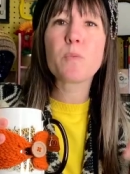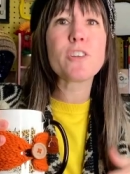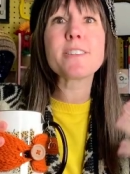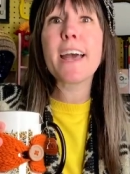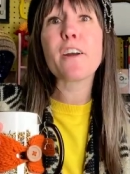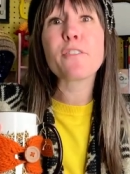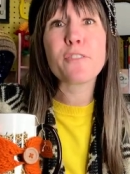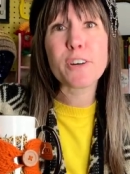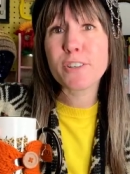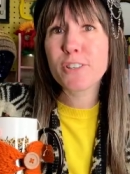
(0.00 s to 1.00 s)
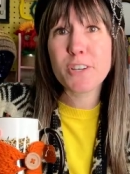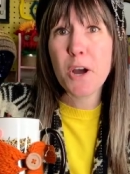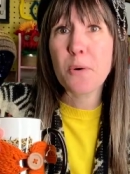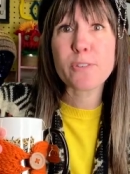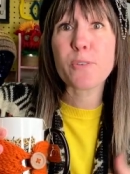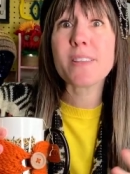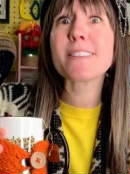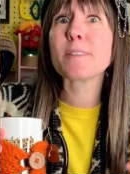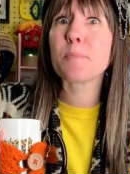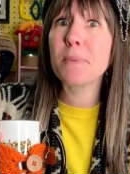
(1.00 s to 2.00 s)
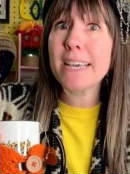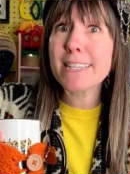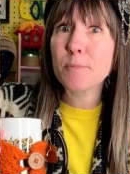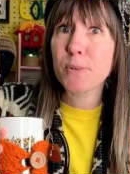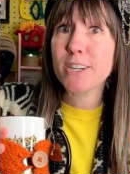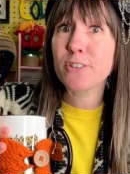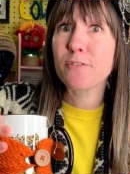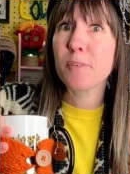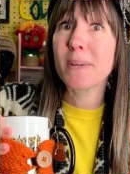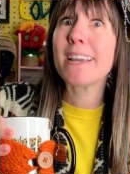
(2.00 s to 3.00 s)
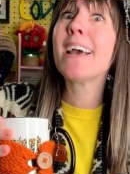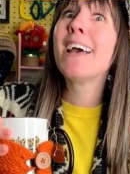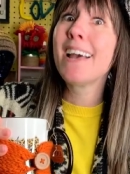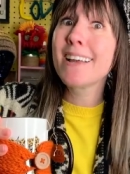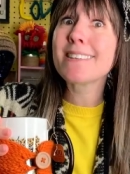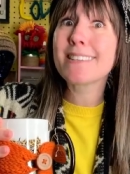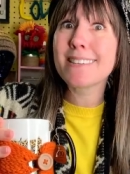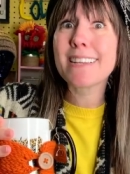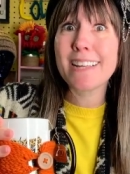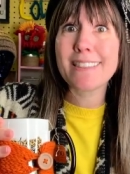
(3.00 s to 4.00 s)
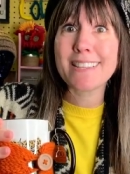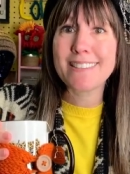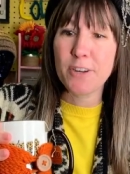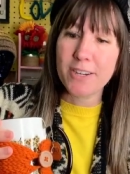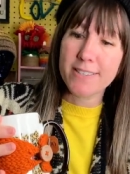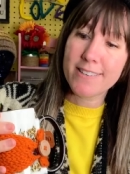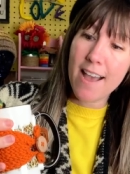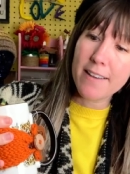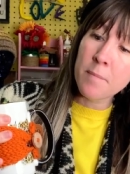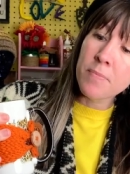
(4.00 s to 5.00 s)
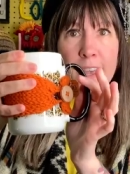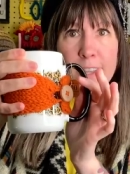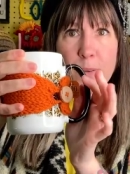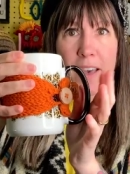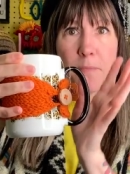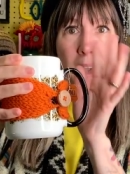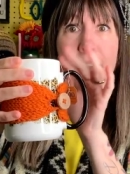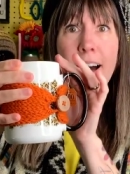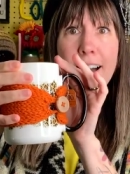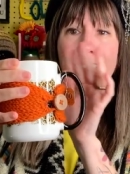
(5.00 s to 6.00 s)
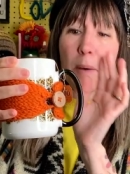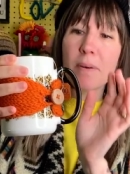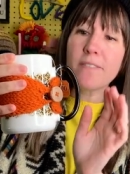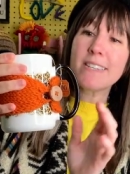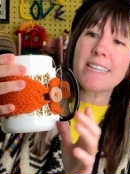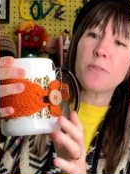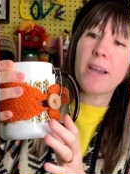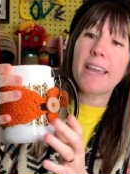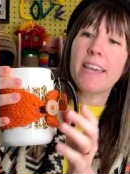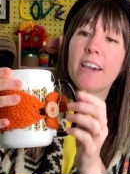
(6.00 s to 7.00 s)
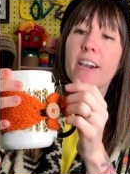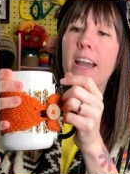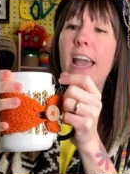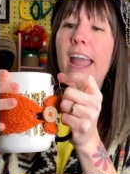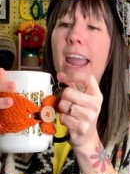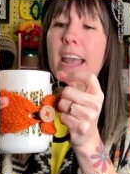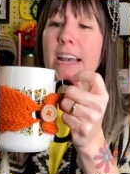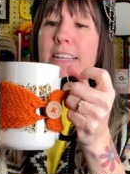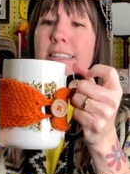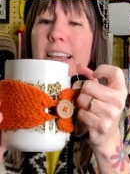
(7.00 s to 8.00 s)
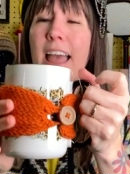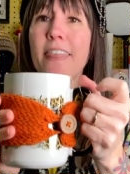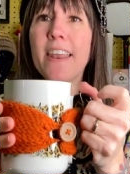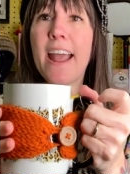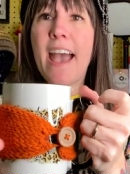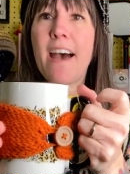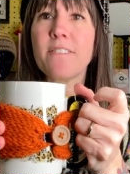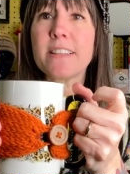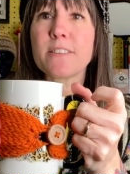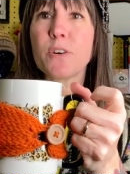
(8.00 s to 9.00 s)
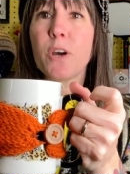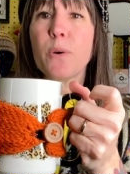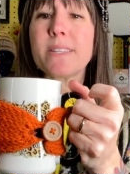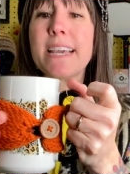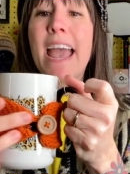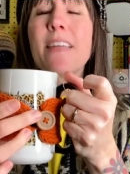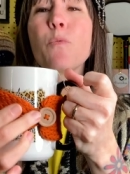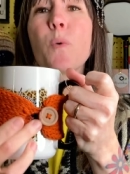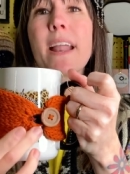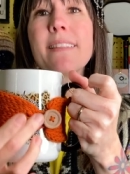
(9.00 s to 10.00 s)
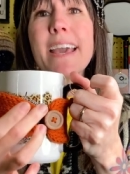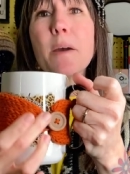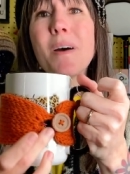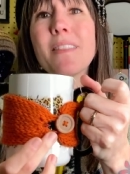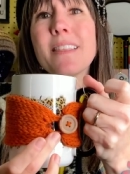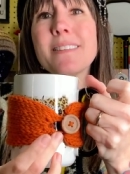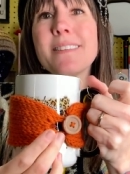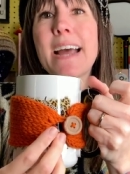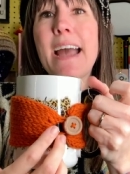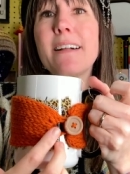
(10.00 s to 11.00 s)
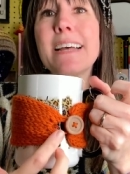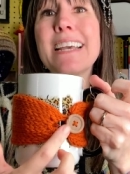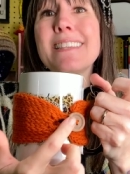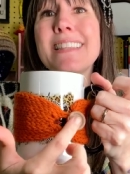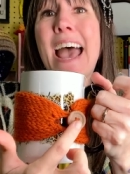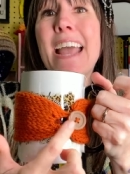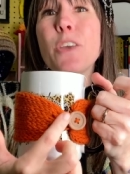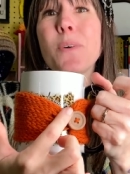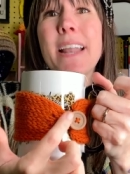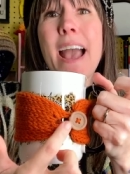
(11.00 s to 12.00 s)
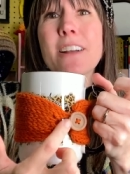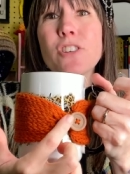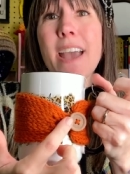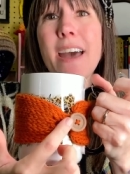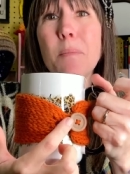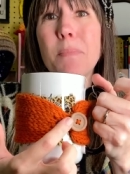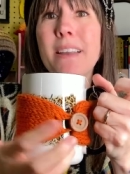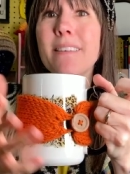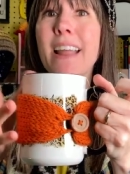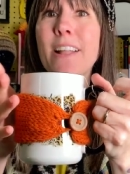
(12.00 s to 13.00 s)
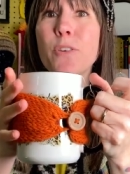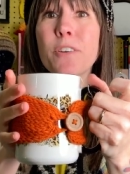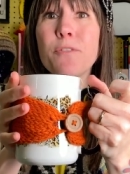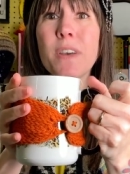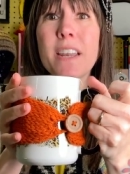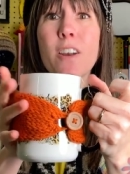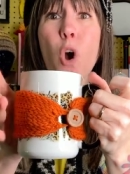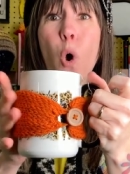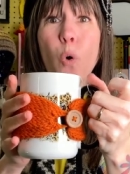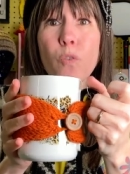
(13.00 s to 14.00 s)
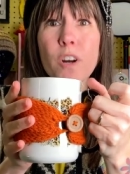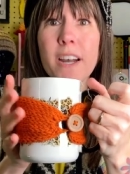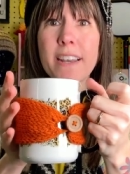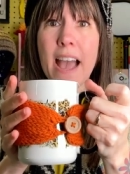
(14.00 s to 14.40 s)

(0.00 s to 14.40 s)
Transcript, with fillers: we just had our first snow. So this is a big inspiration for me to get this series done. So I have my hot cup of tea right here, and then I have this little cozy. And what I like about this style is that you can actually add a button and you can fit it over an